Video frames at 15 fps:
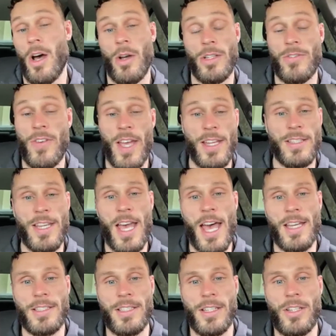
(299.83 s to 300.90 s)
Oh, it's
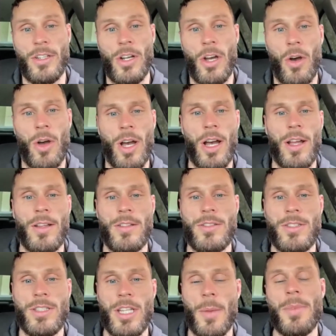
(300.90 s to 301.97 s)
fantastic. You know,
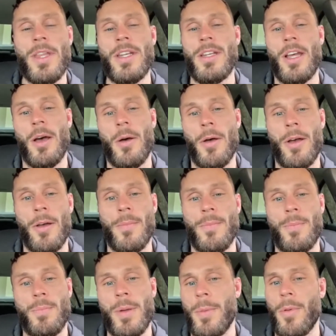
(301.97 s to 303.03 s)
something
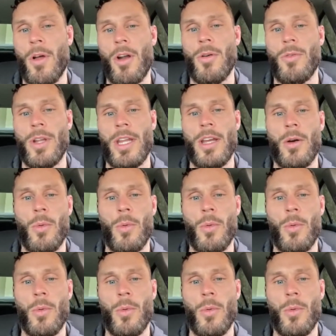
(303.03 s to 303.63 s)
people aren't really